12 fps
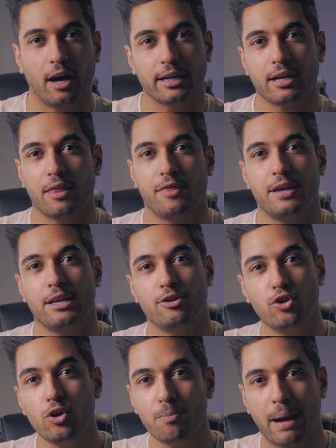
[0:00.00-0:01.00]
like the
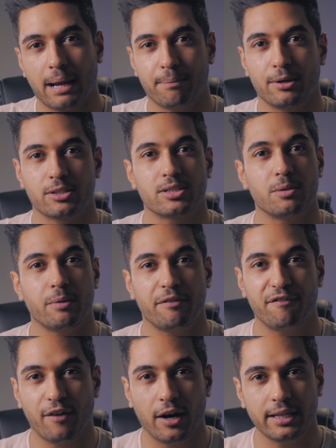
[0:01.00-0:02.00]
new MacBooks that we
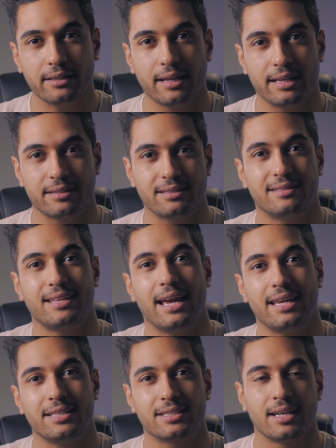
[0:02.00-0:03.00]
find in
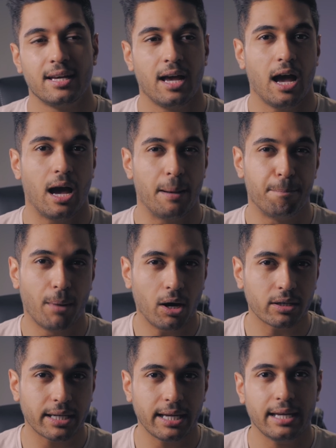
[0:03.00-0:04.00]
today's uh,
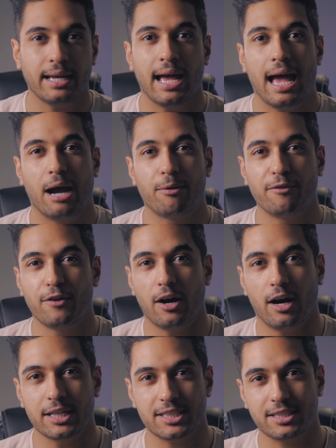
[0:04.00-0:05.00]
market.
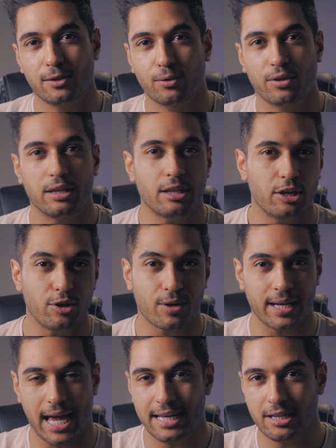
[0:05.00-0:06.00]
However, I still think that you
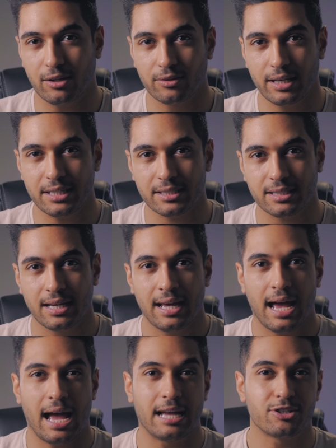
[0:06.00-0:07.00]
can edit on this
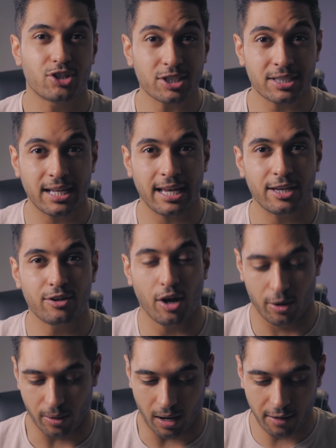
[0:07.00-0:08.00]
and just to let you
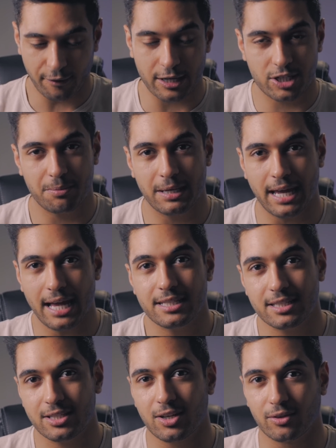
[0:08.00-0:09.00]
know, I've actually been
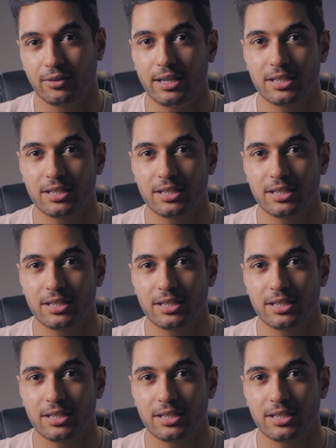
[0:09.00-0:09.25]
editing on